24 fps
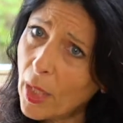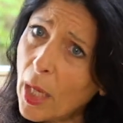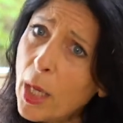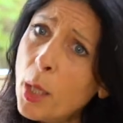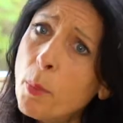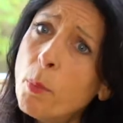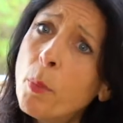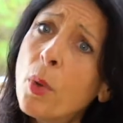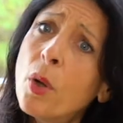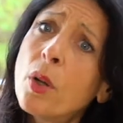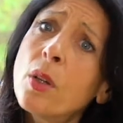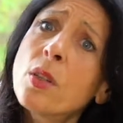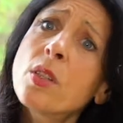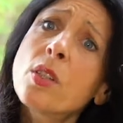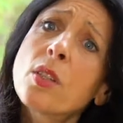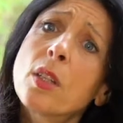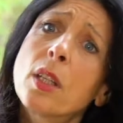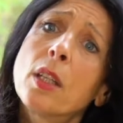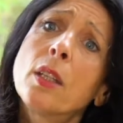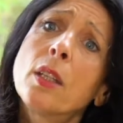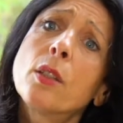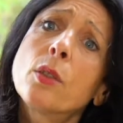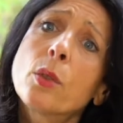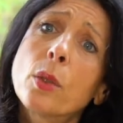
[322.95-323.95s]
immersed
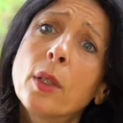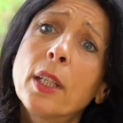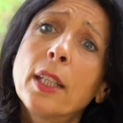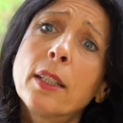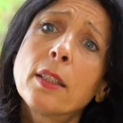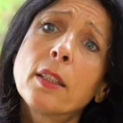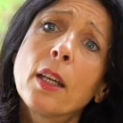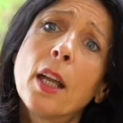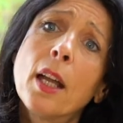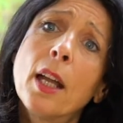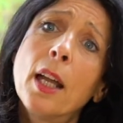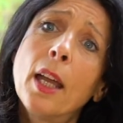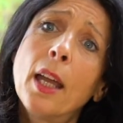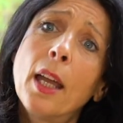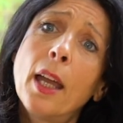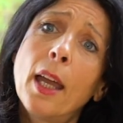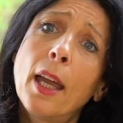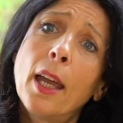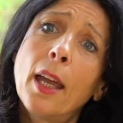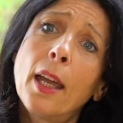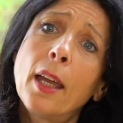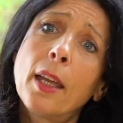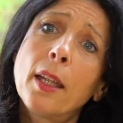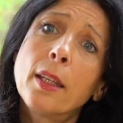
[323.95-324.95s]
into it,
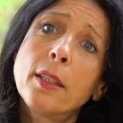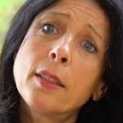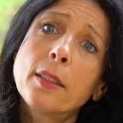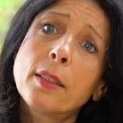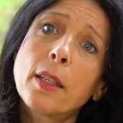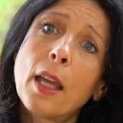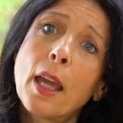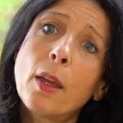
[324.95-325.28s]
and